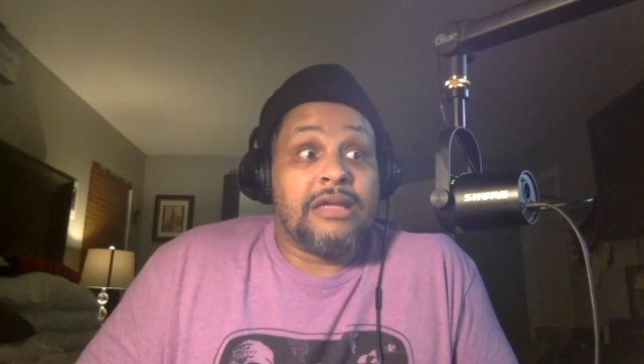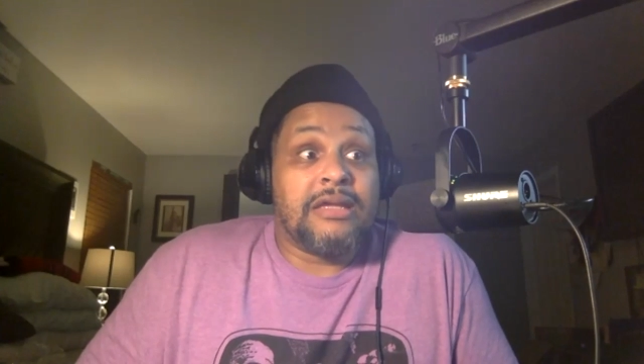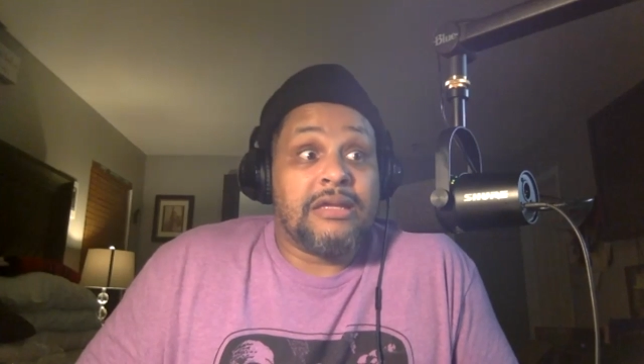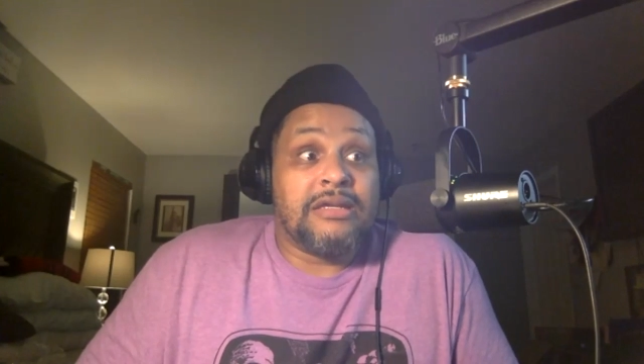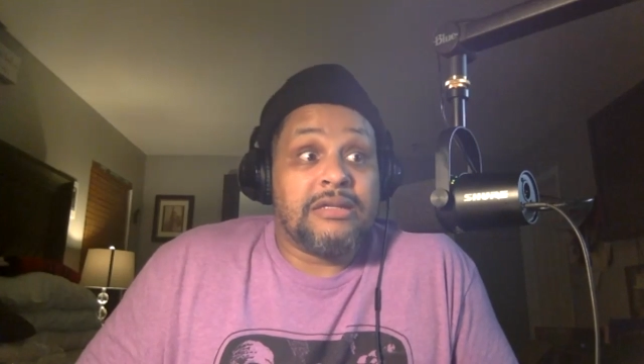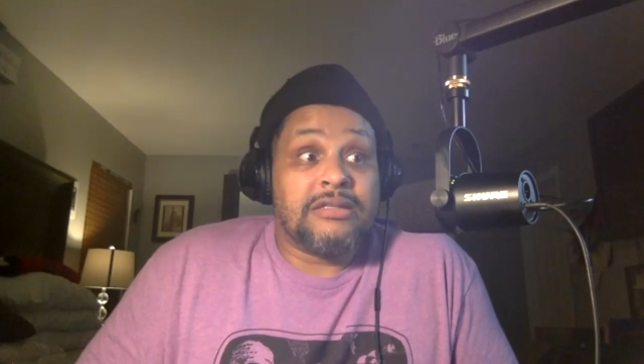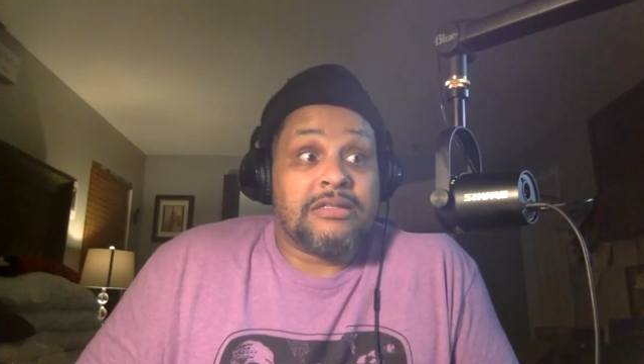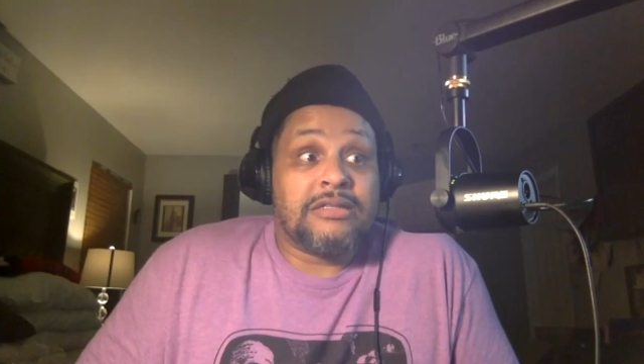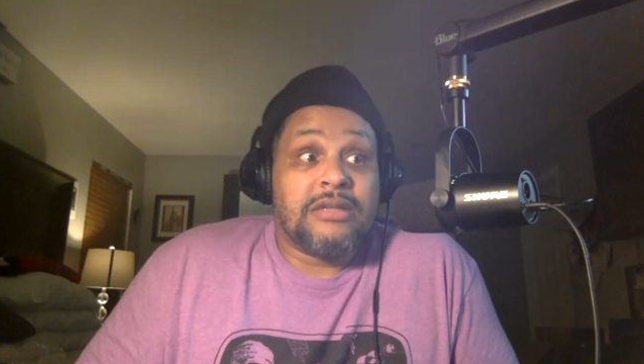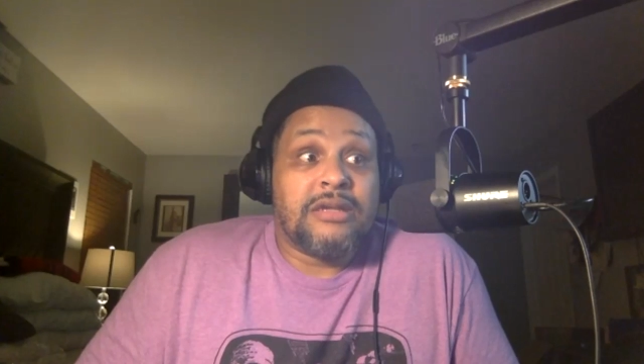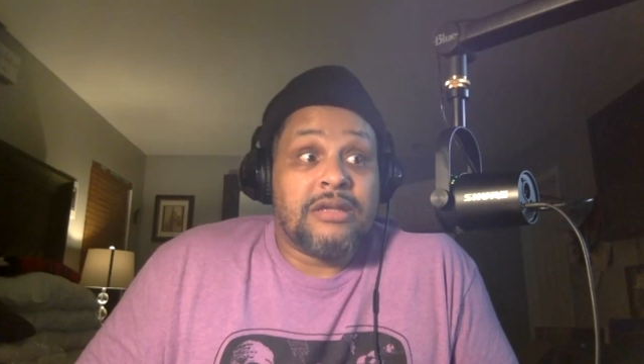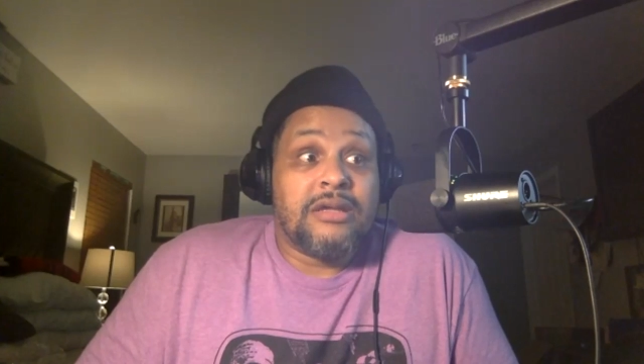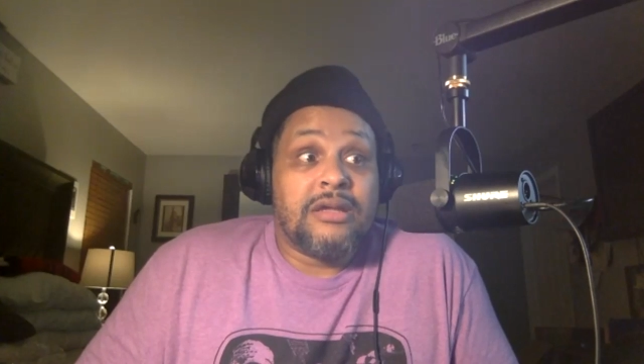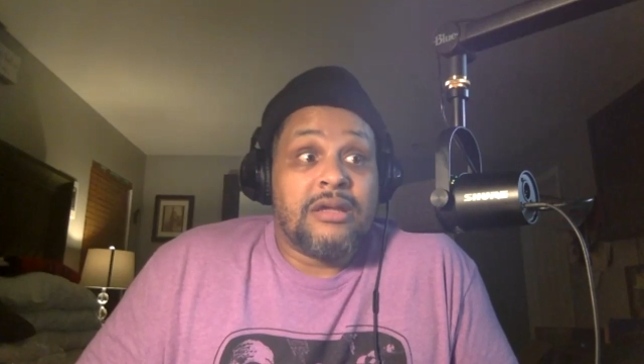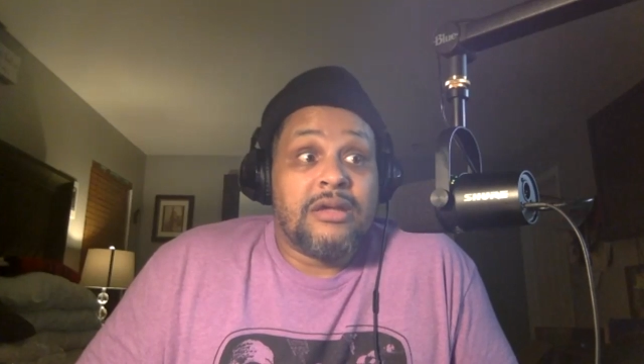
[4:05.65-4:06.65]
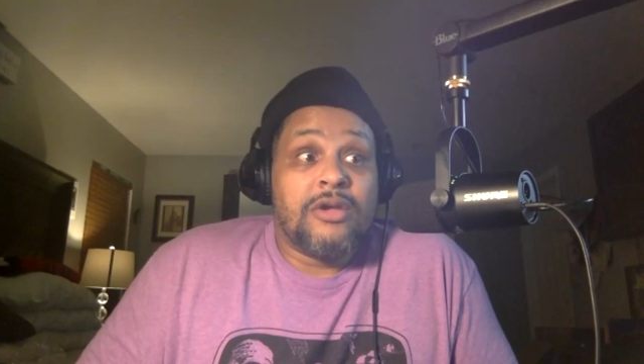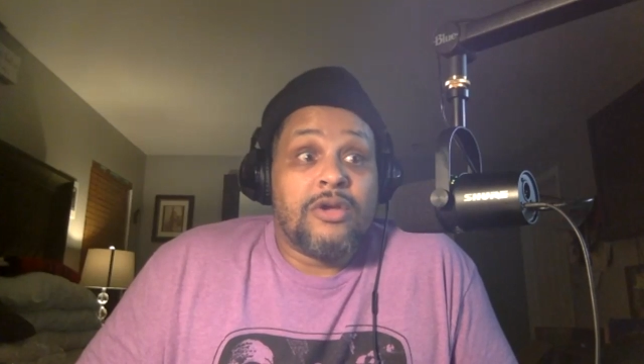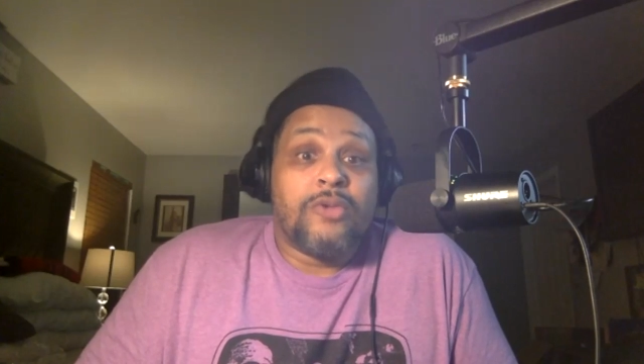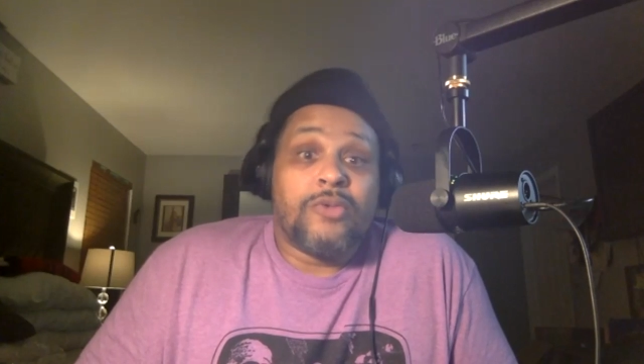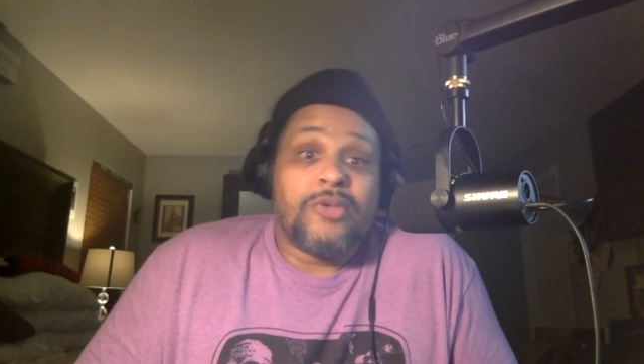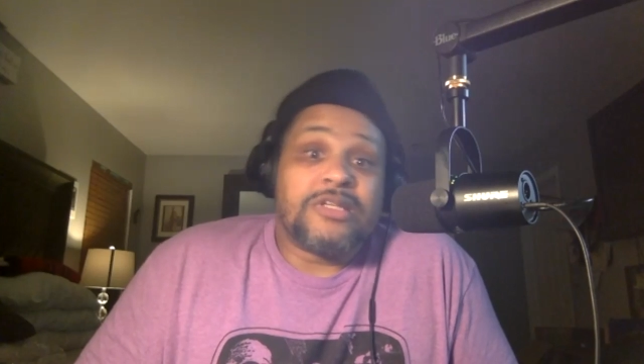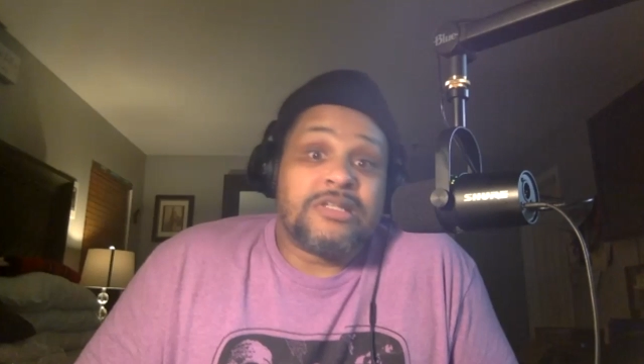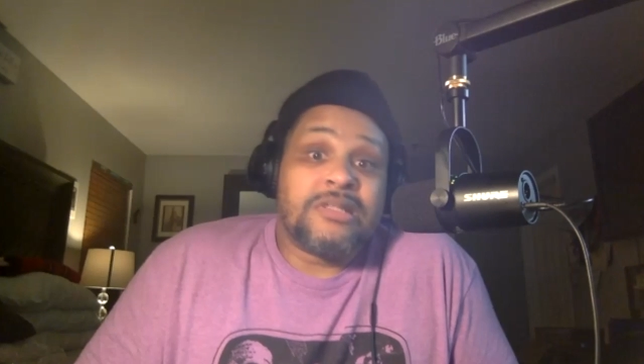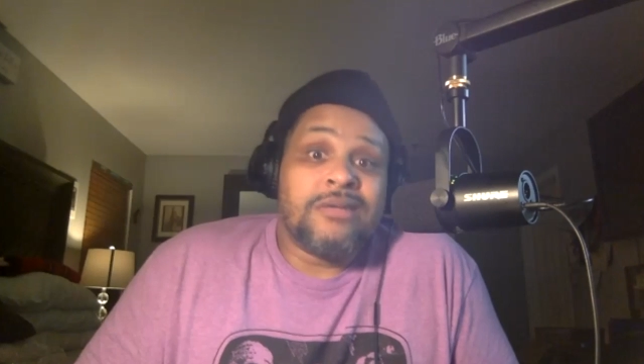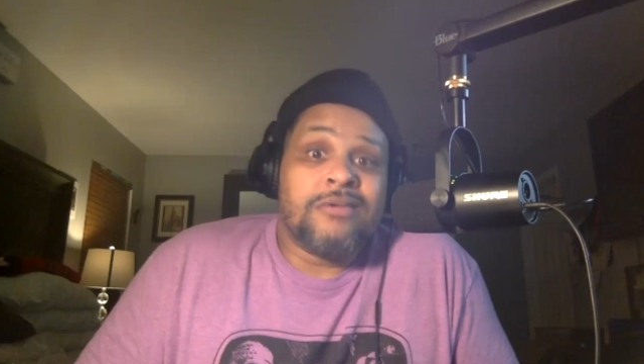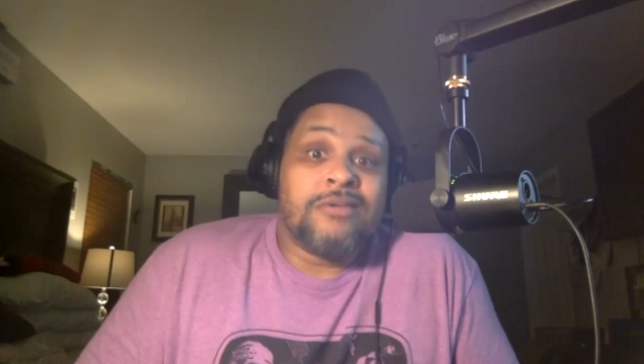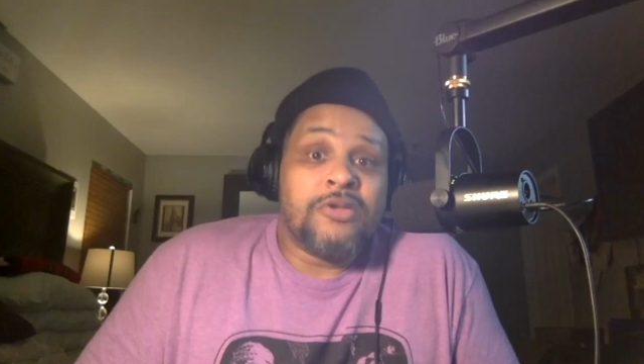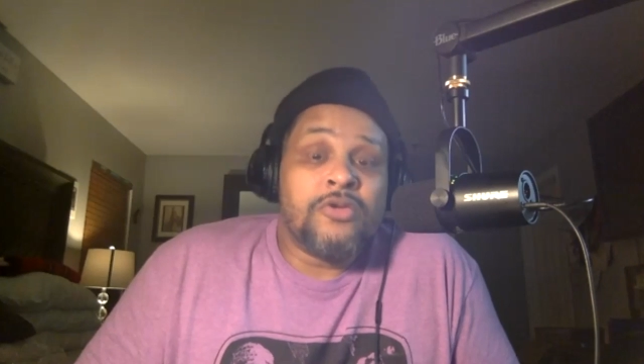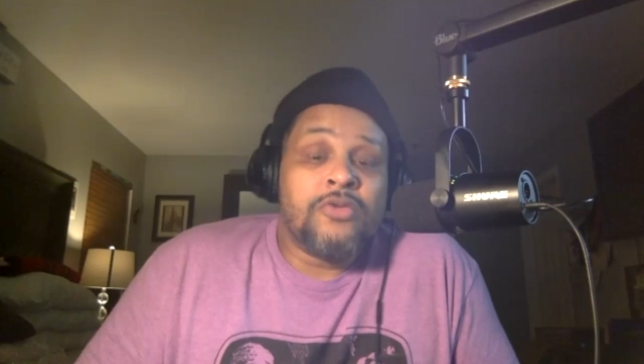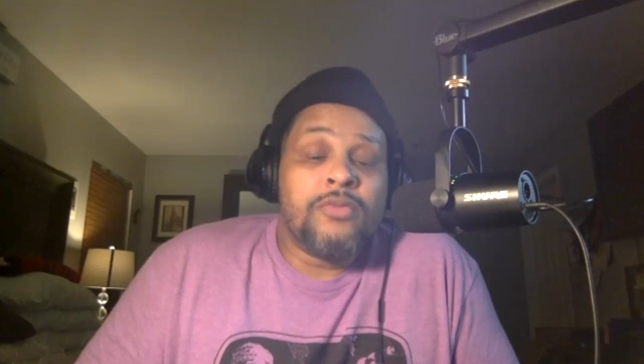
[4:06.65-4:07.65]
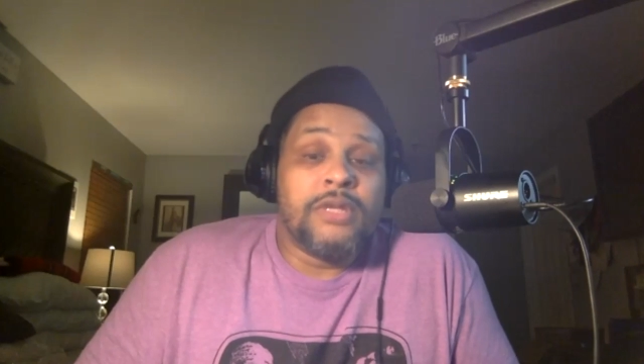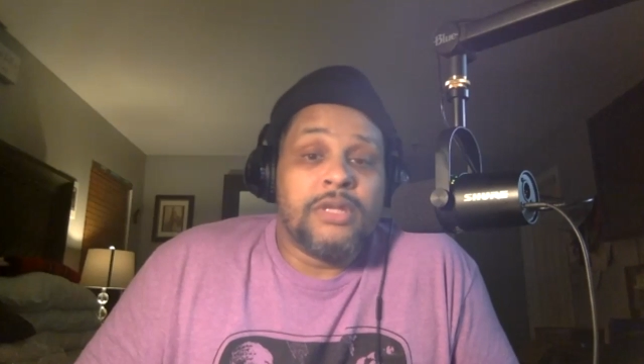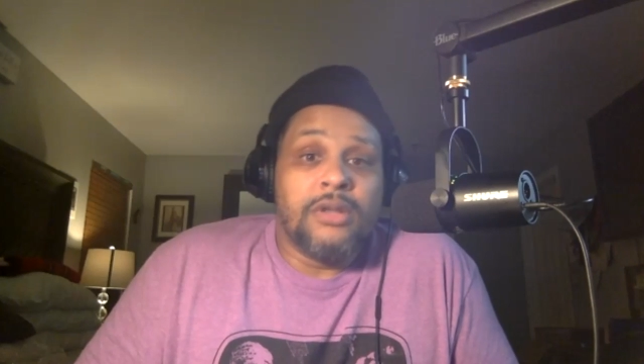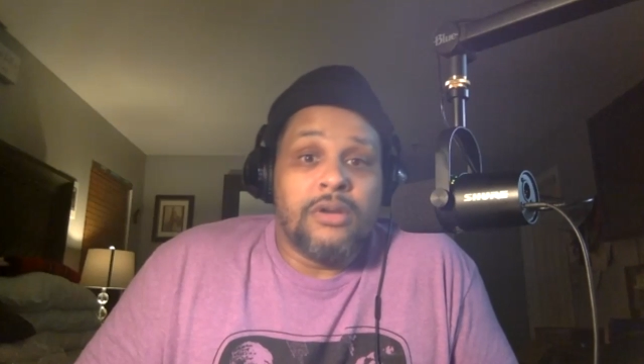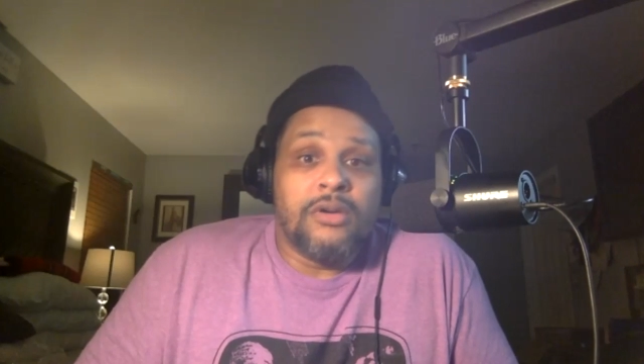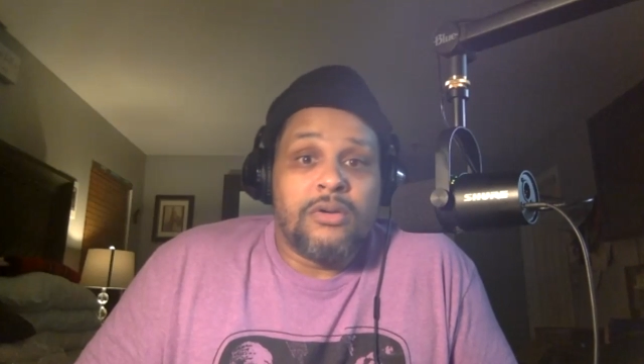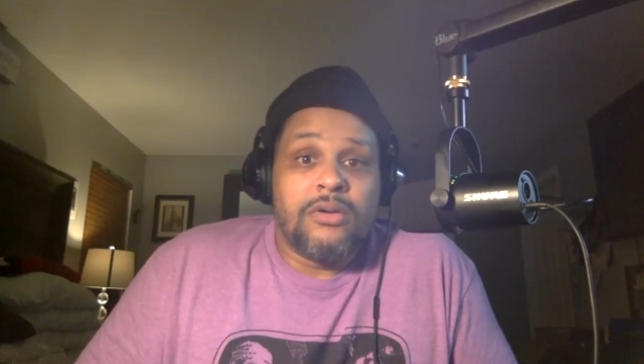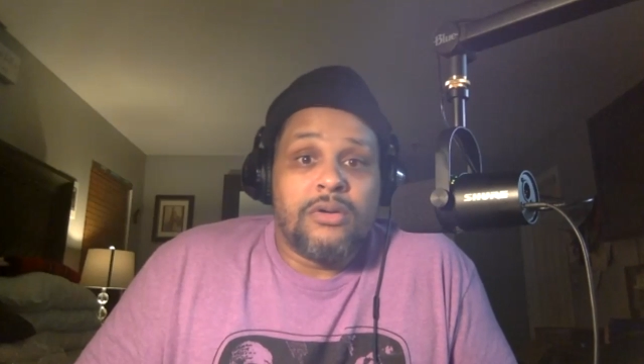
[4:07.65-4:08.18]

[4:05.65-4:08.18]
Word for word: is, we still human though.